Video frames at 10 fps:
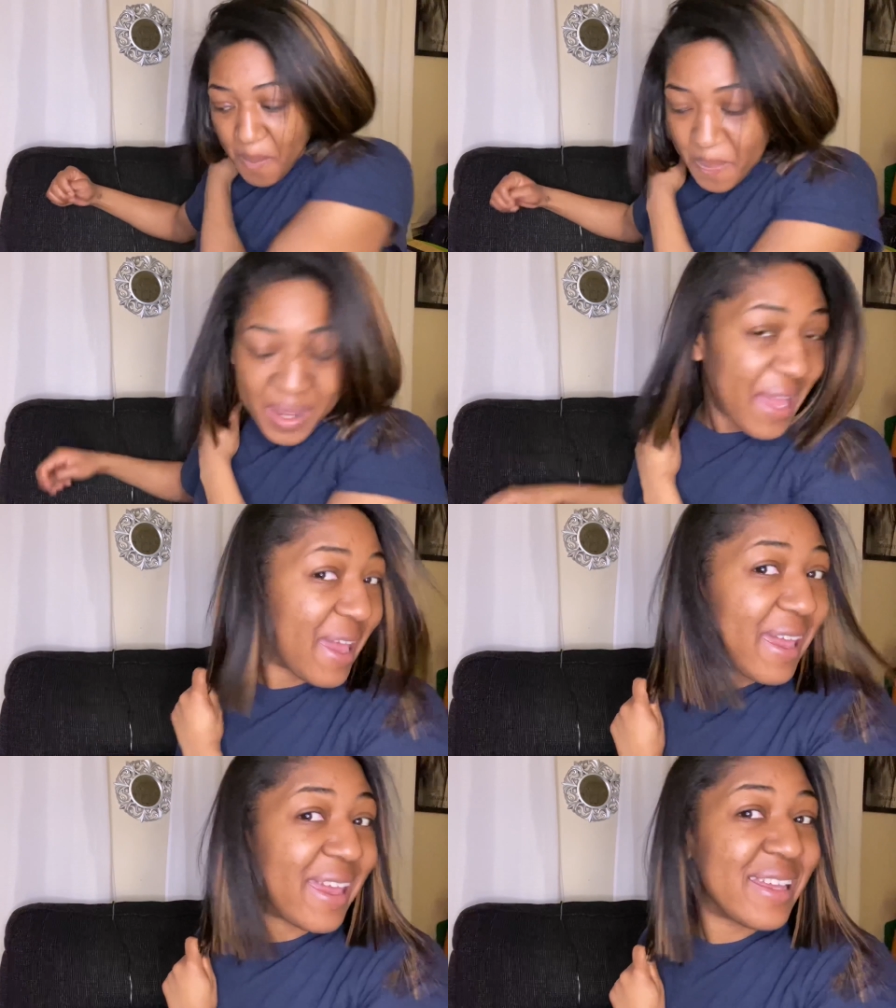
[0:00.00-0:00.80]

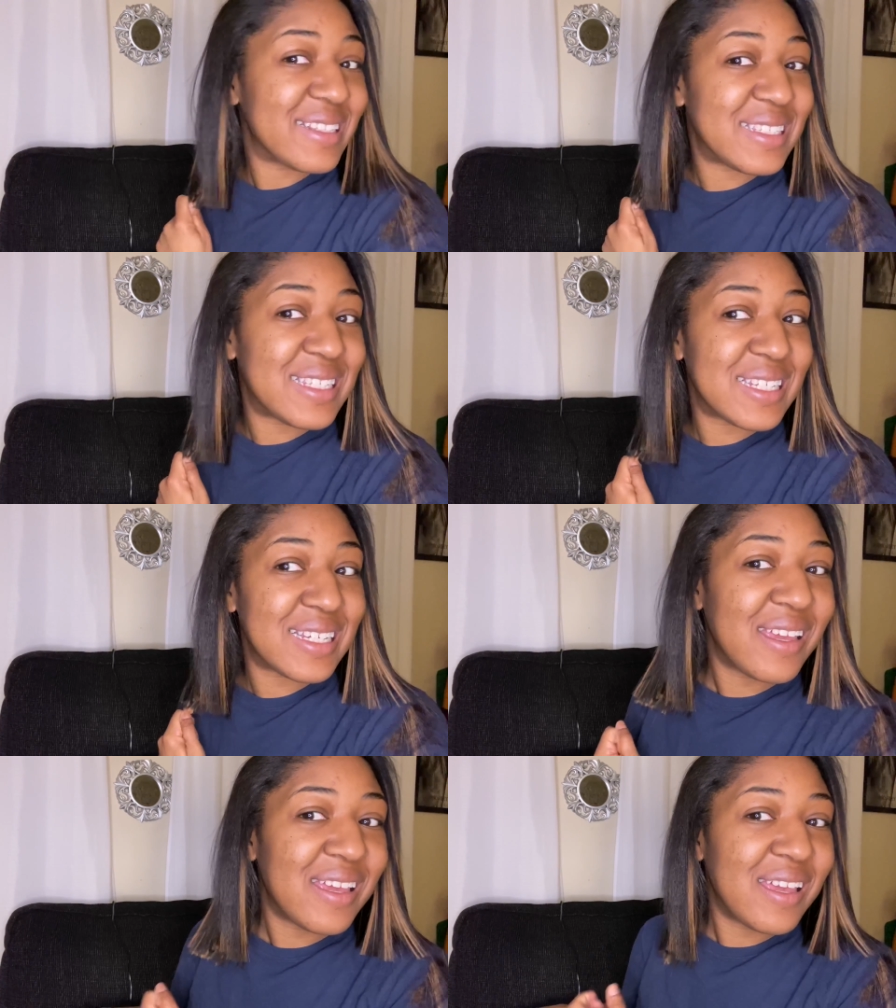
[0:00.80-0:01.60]
but
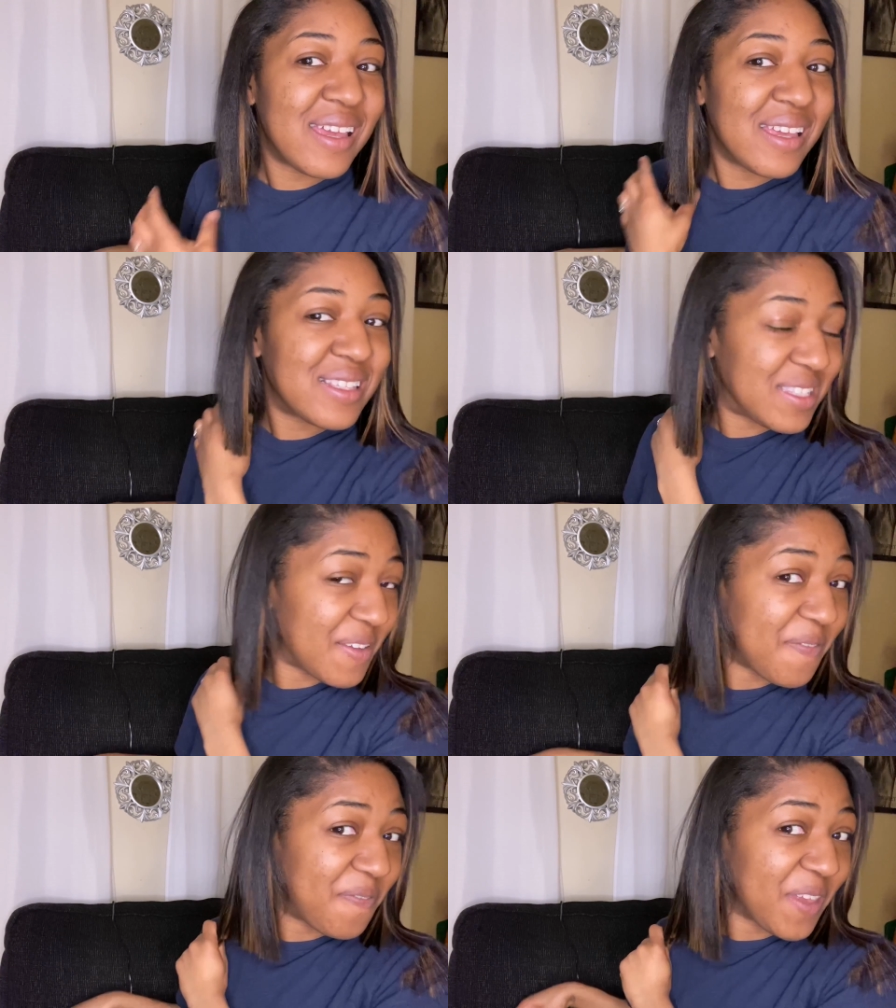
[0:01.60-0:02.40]

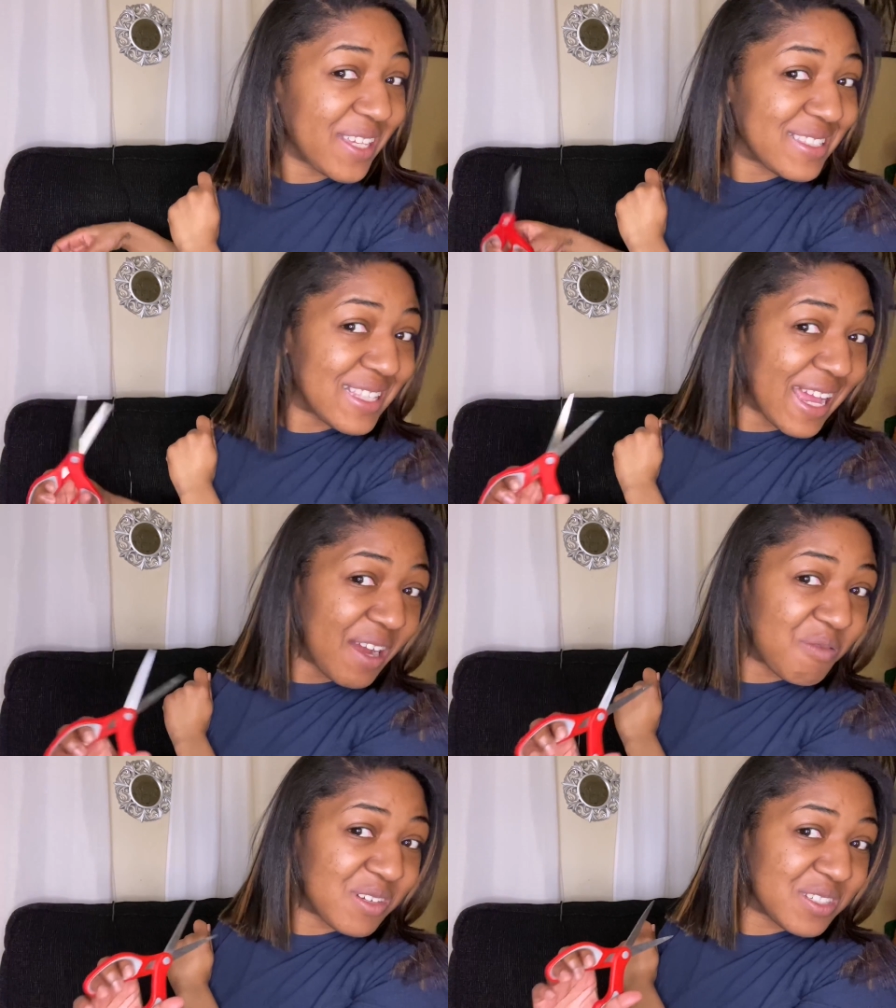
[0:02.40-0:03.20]
to fix
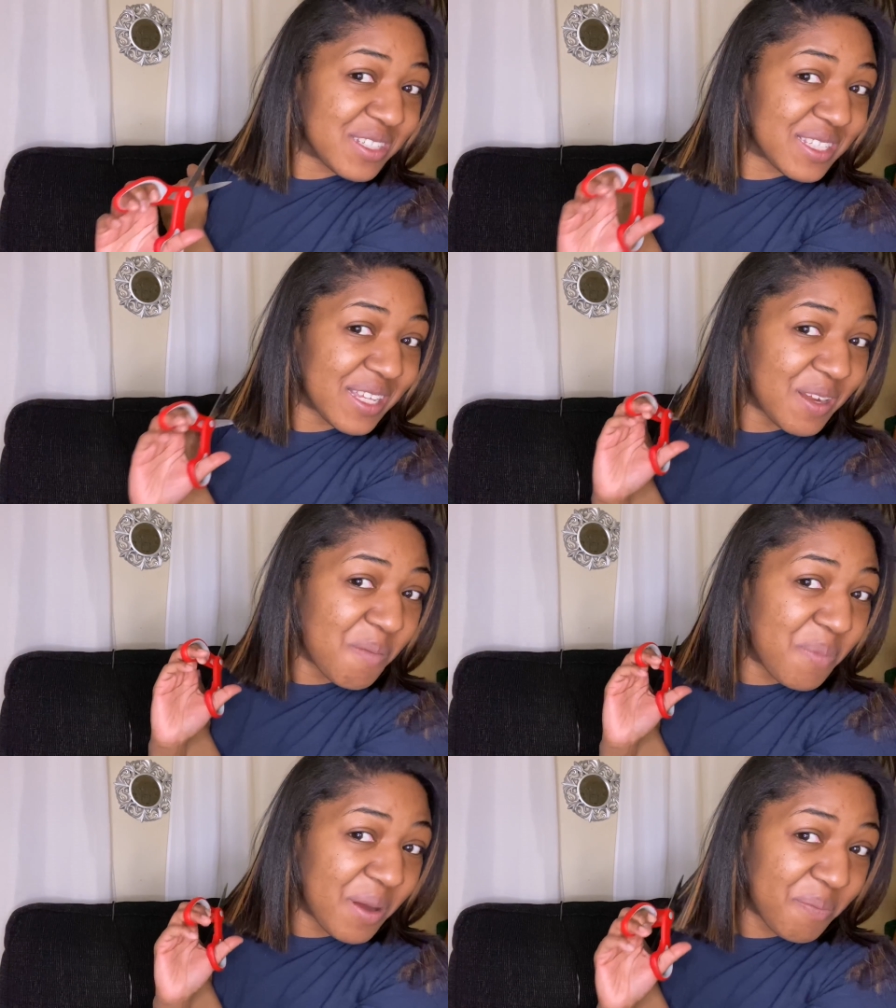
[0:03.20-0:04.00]
that, we're just gonna
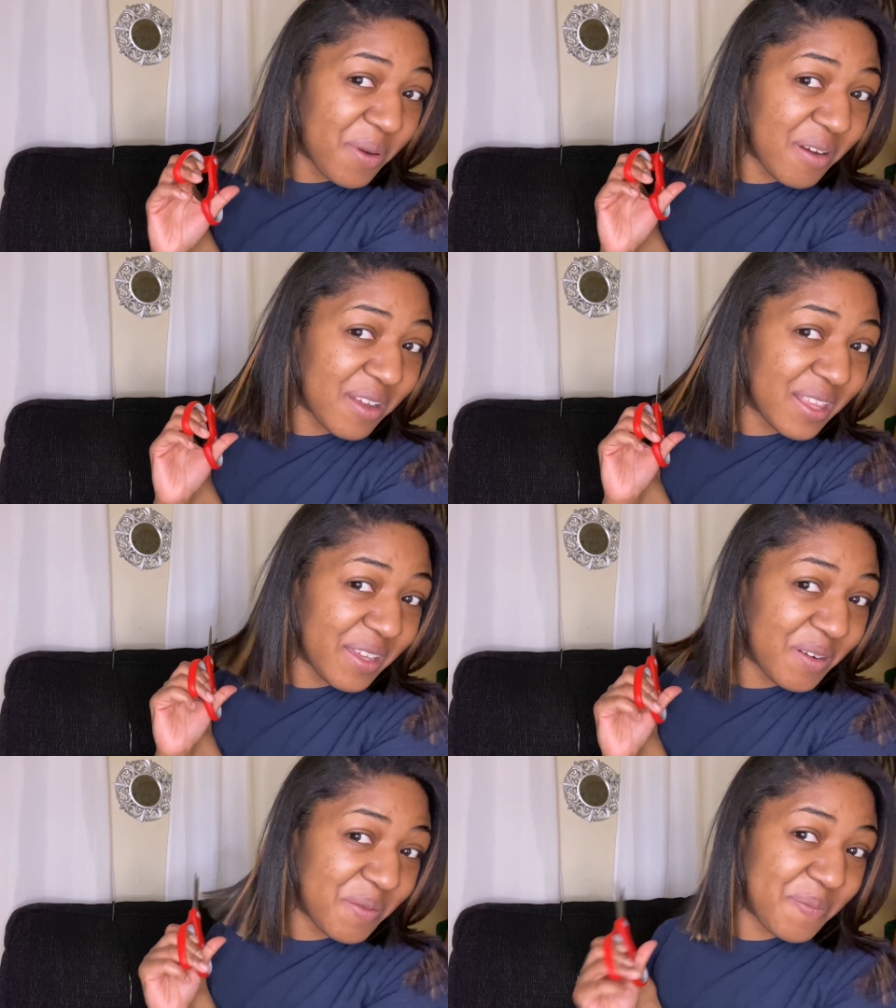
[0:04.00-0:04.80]
bump her a
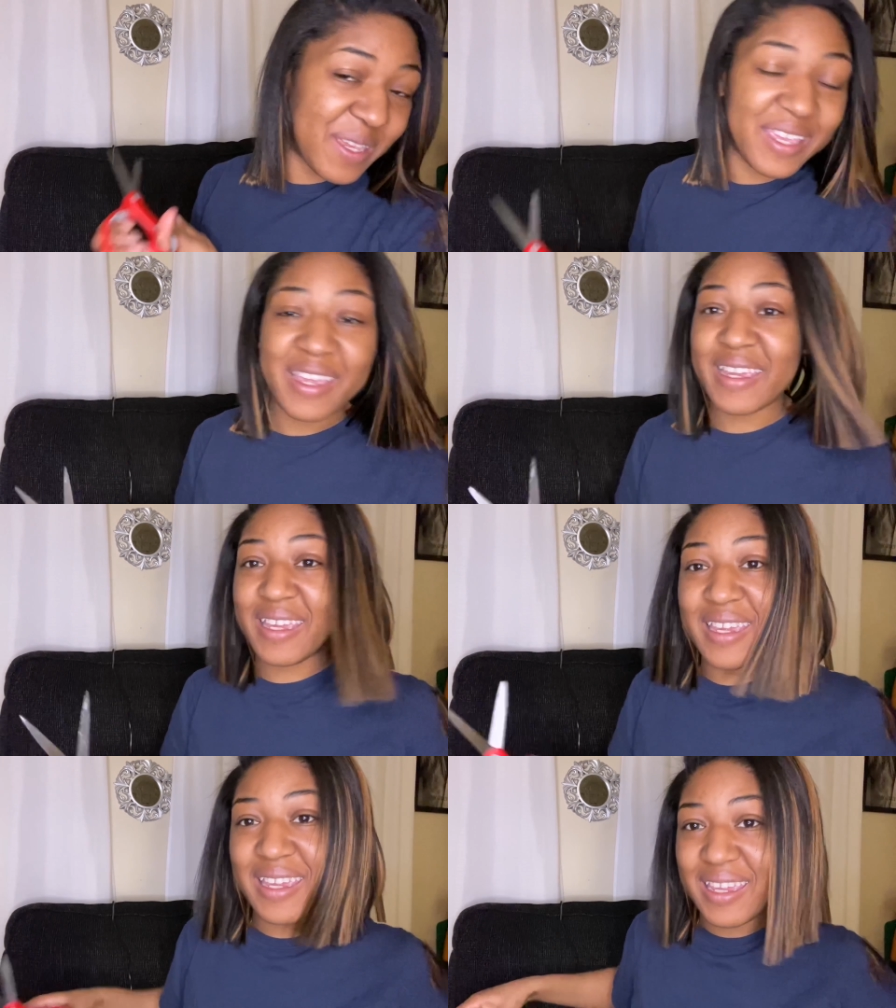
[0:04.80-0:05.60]
little bit
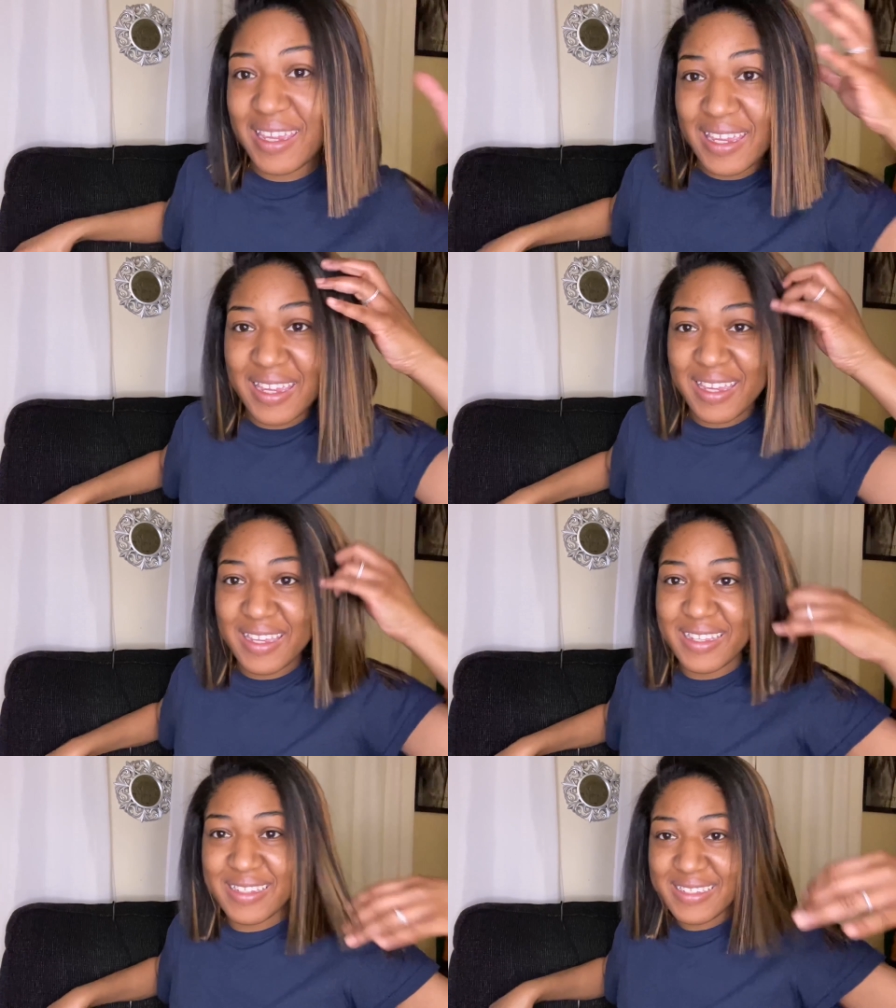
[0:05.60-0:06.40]

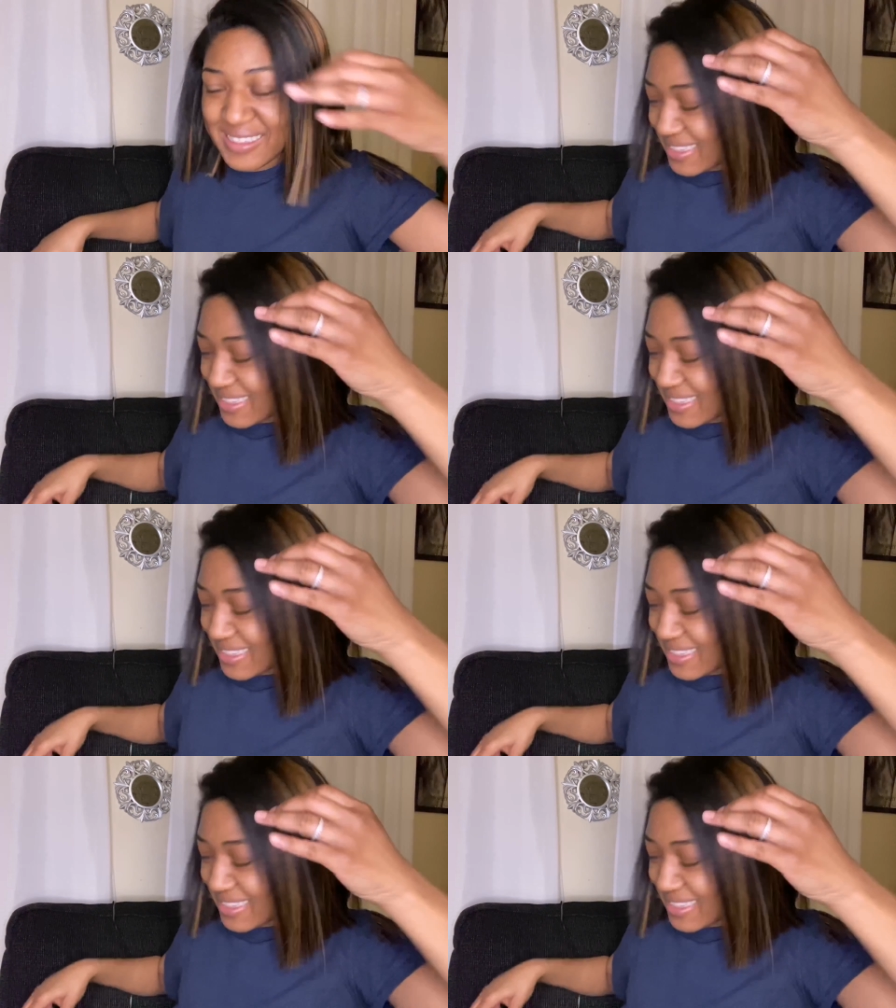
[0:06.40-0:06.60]
and